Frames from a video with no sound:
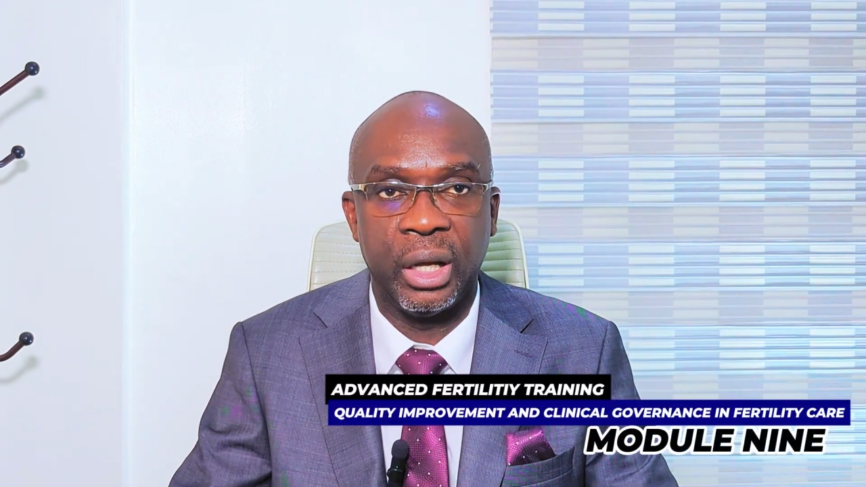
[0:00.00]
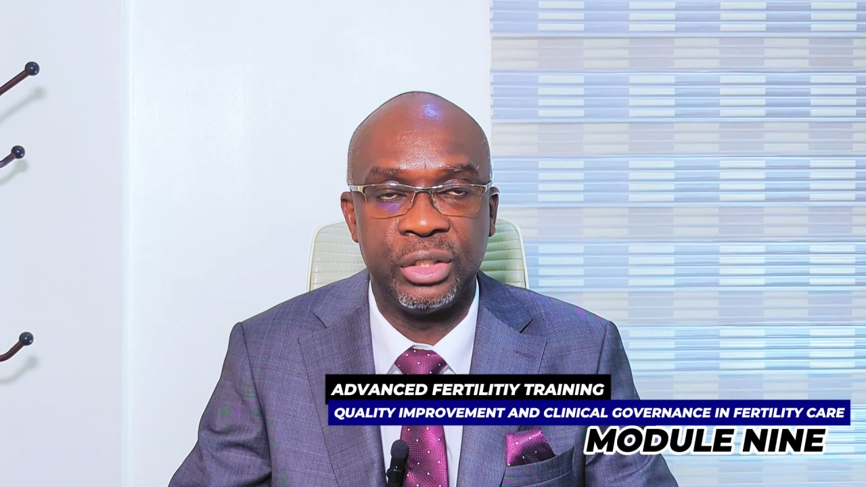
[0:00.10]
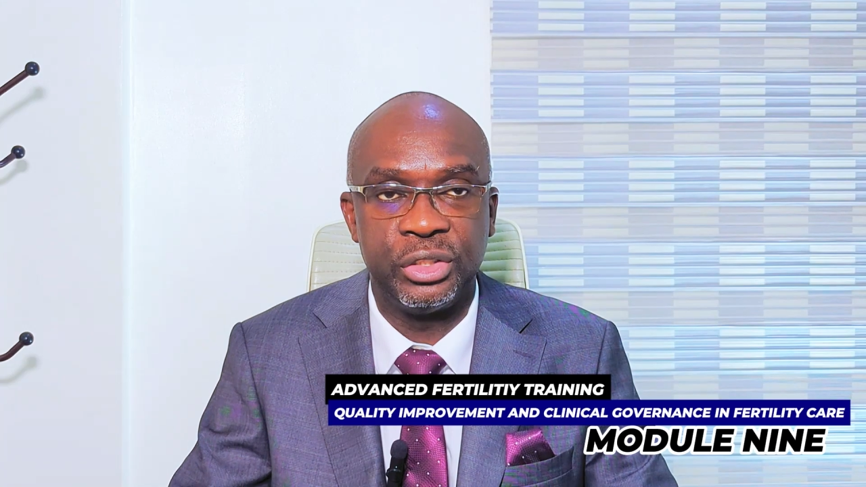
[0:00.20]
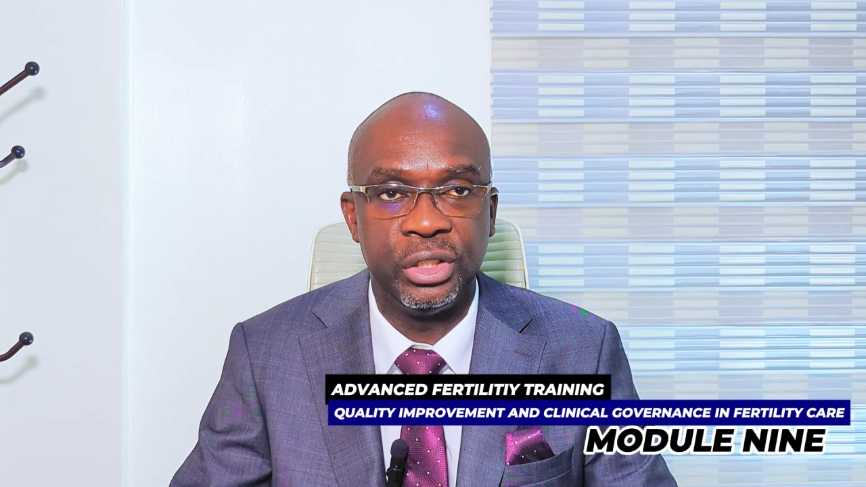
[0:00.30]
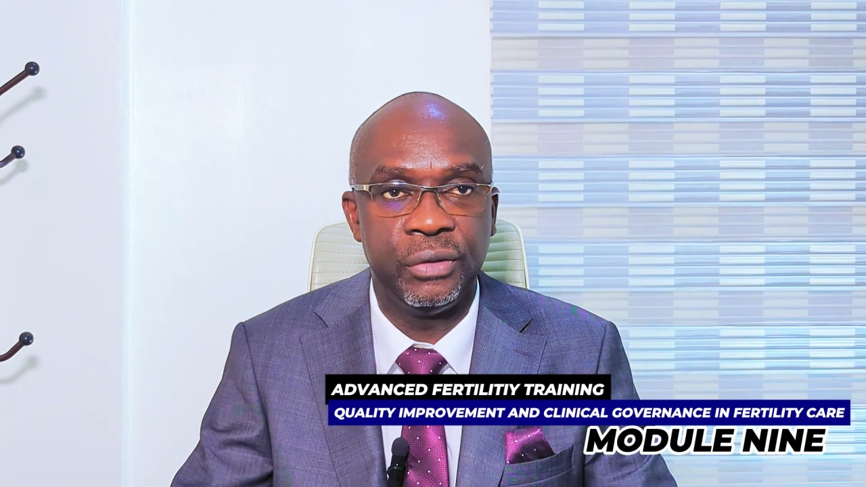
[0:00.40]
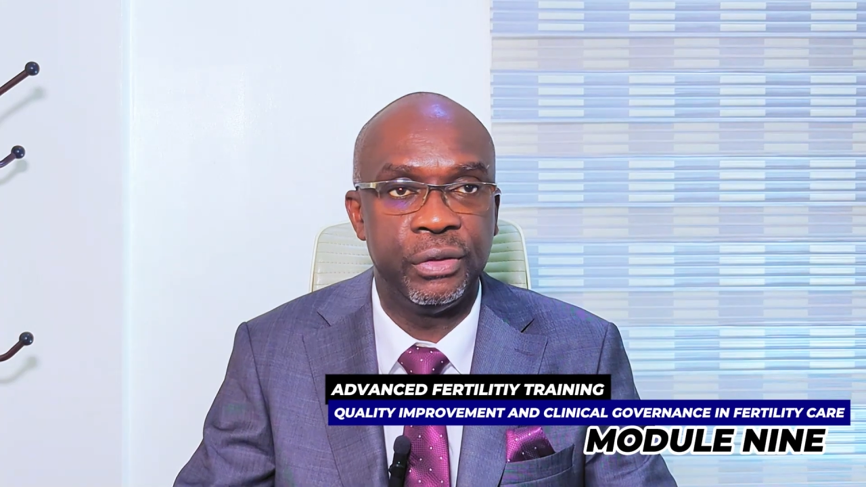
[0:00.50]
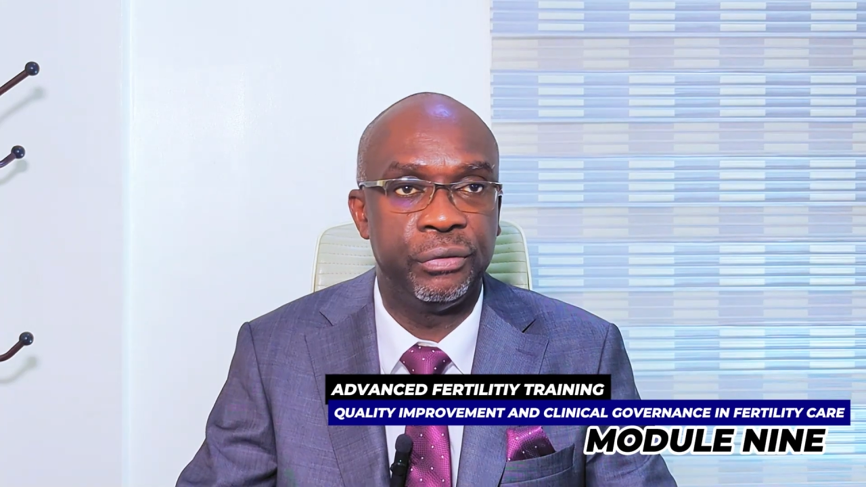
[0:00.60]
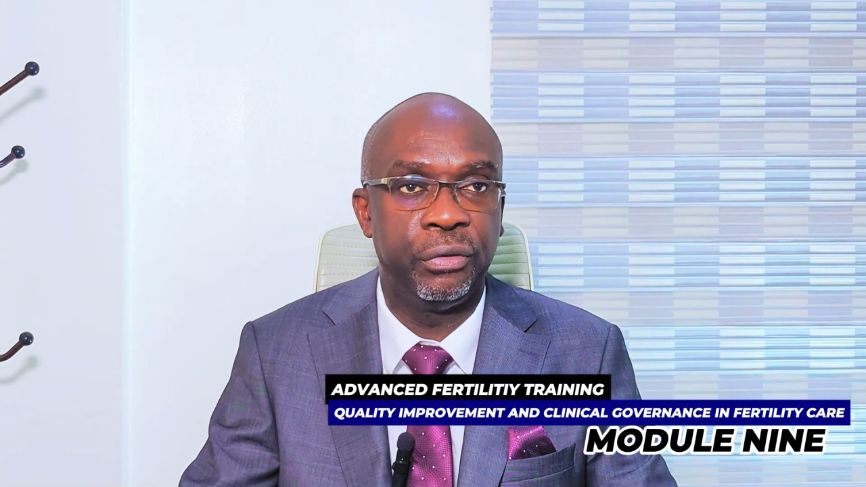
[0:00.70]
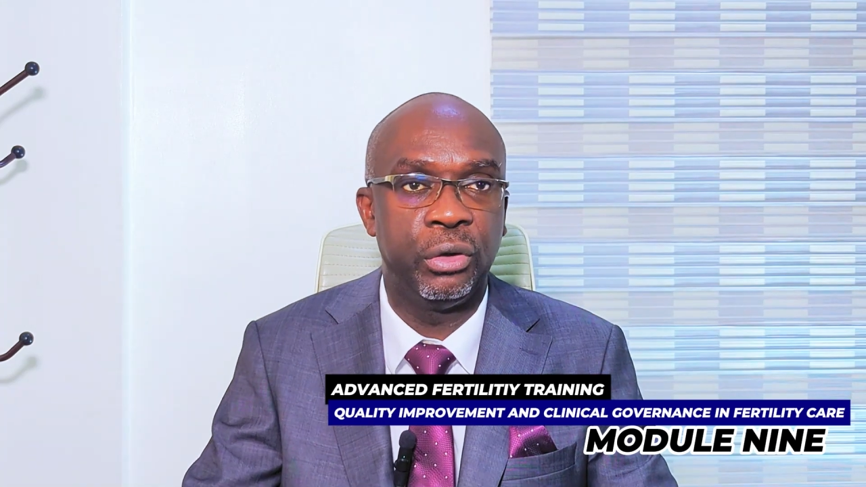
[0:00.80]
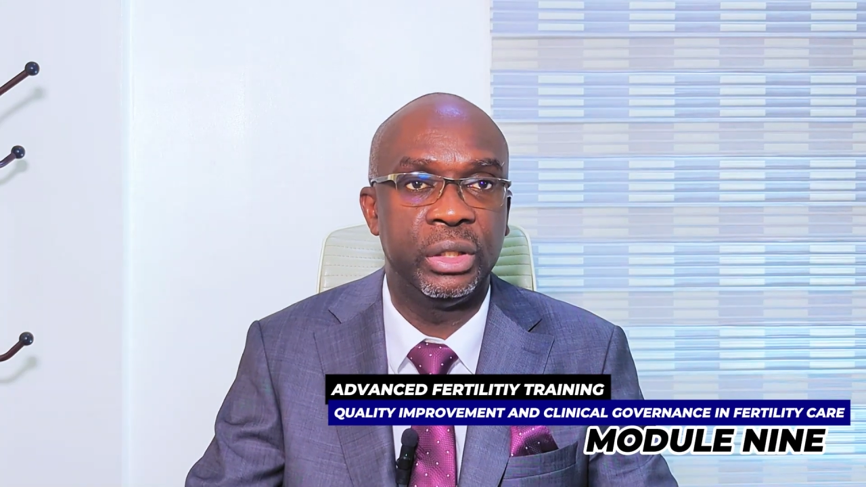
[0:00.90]
achieved
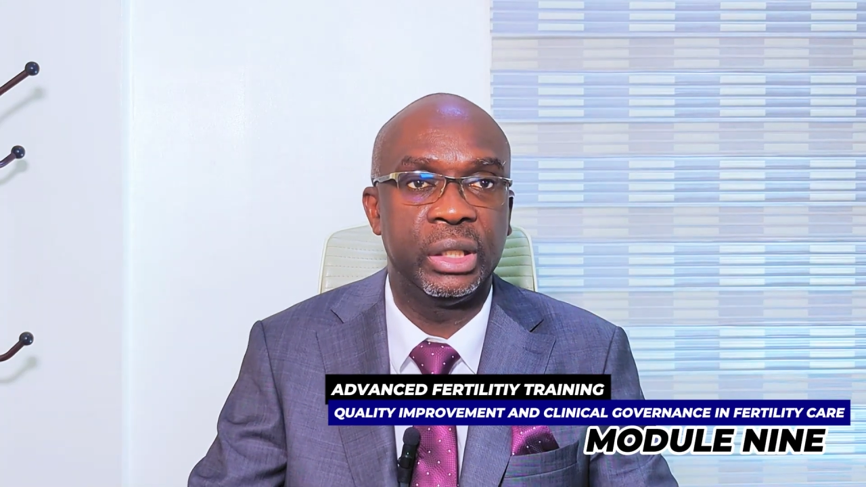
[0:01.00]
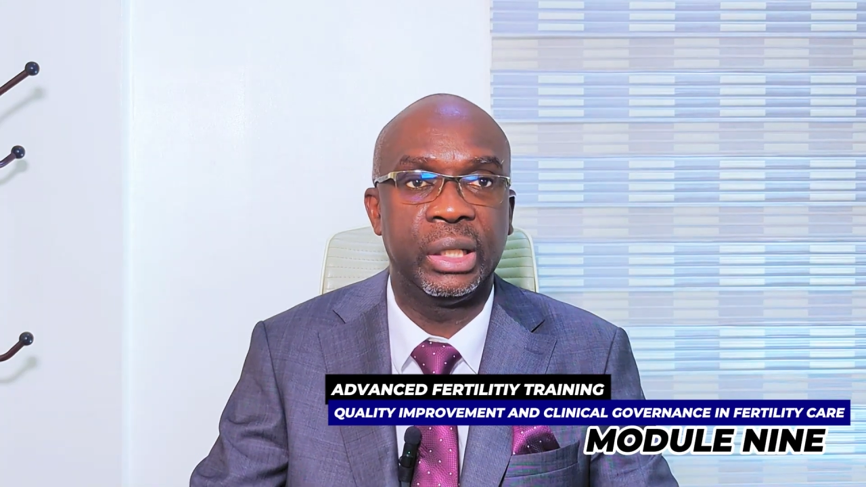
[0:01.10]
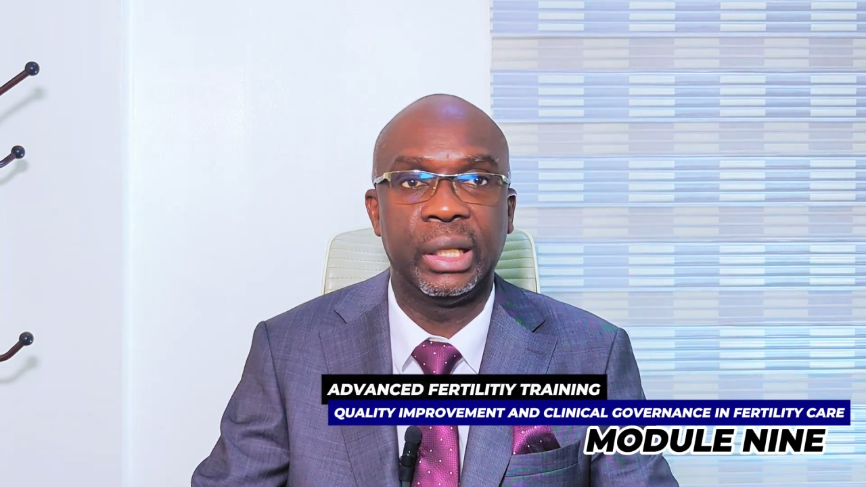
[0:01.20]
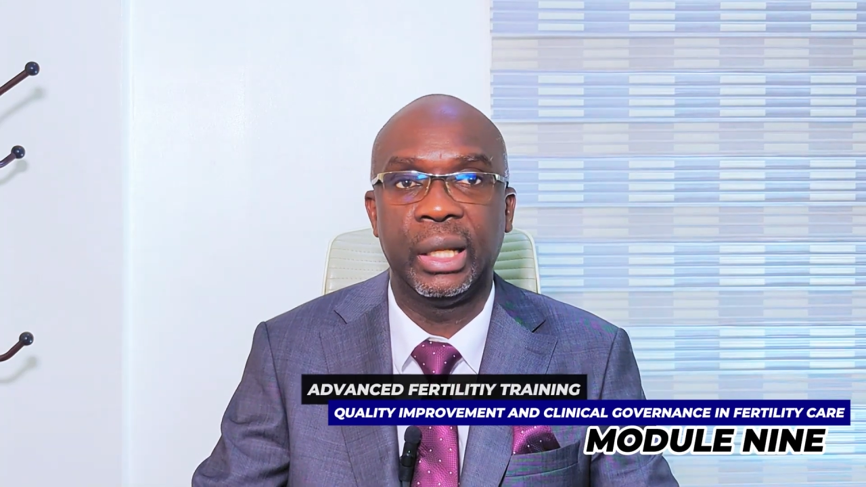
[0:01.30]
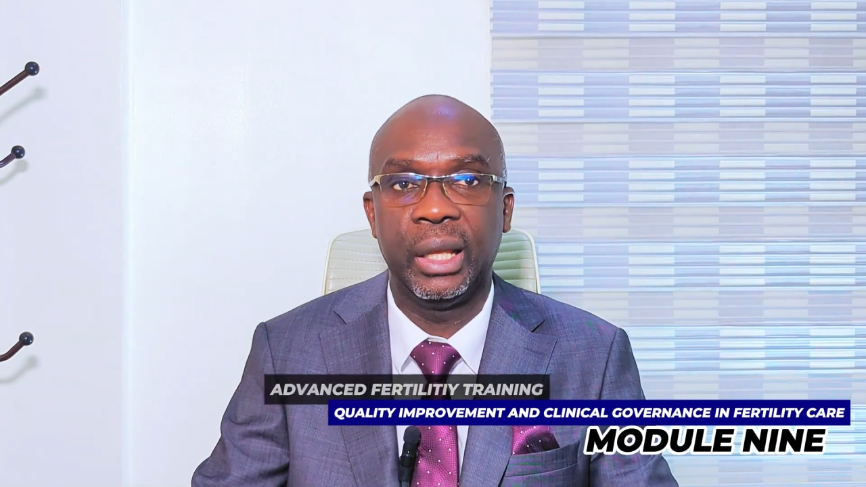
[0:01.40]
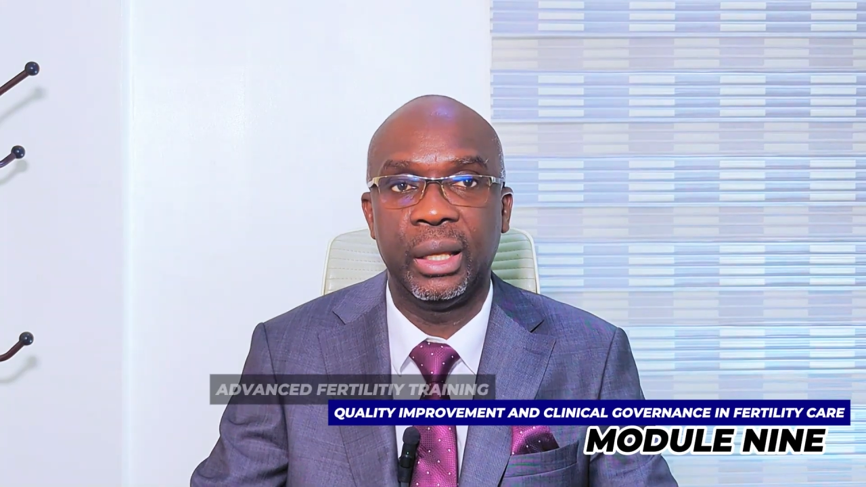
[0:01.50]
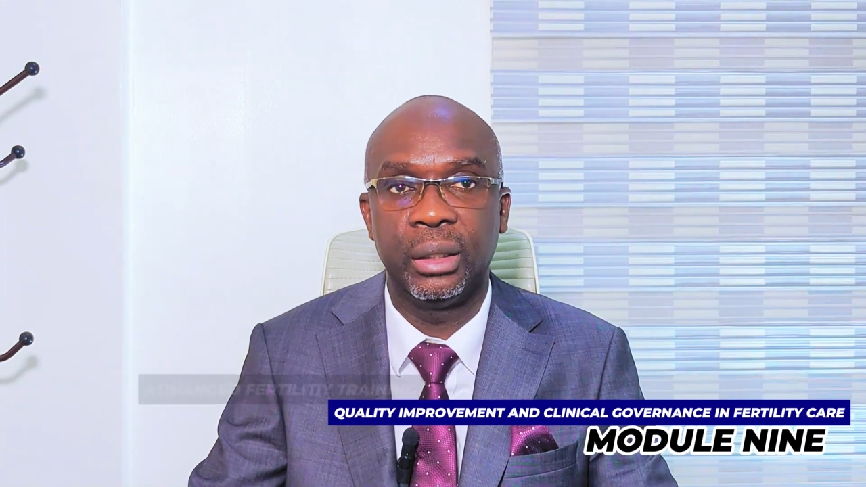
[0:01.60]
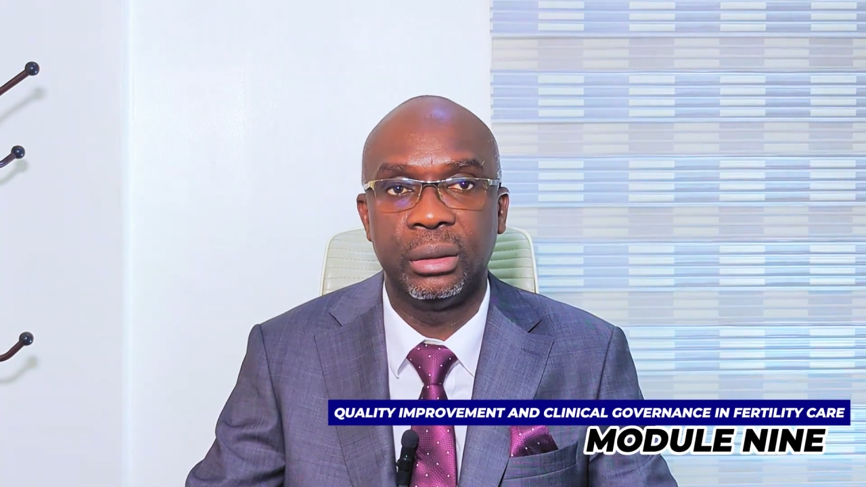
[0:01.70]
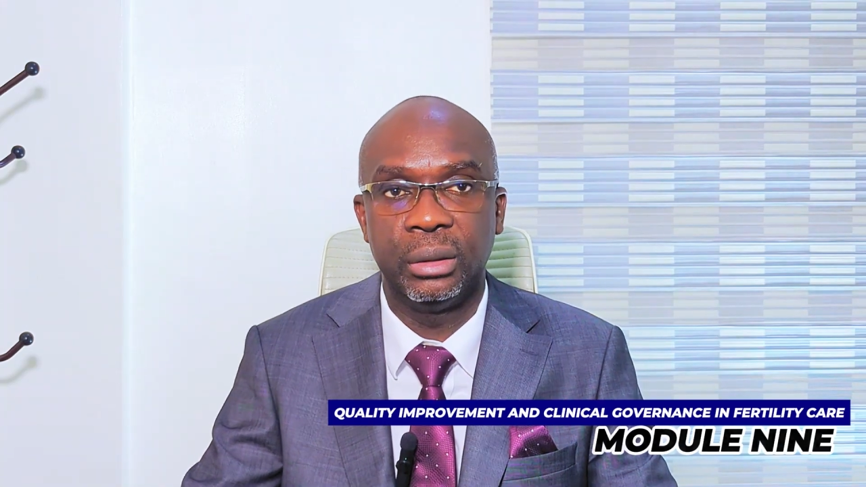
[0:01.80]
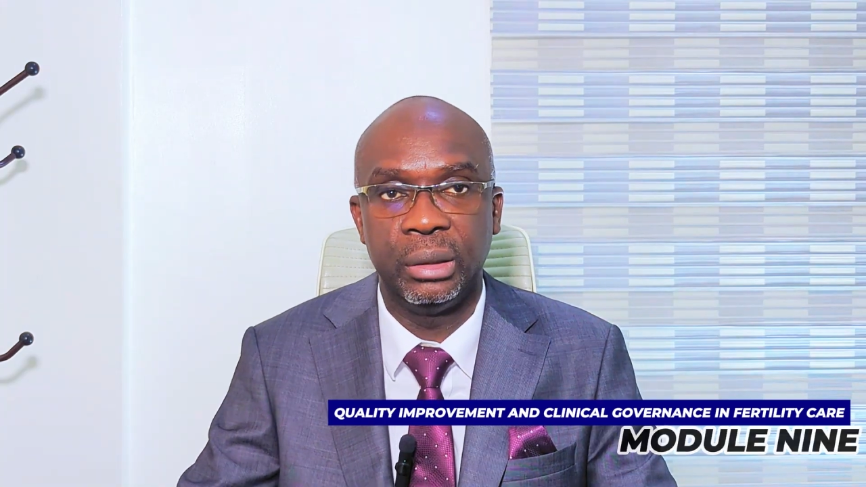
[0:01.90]
the following
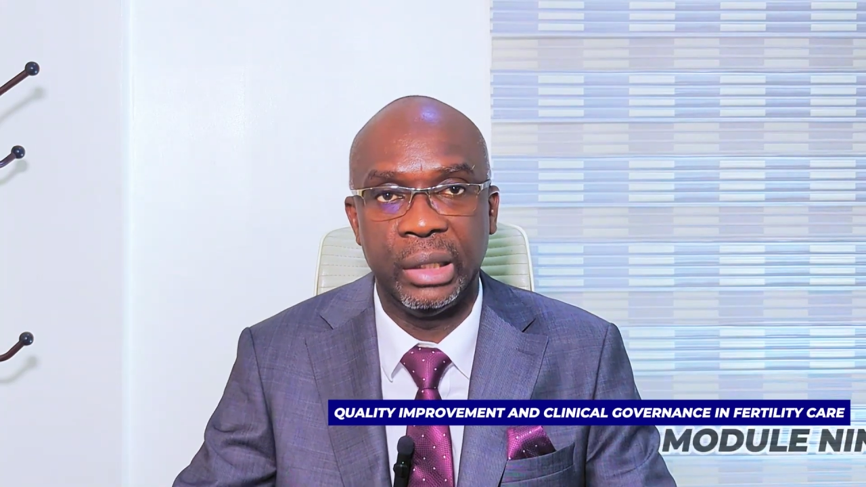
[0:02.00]
clear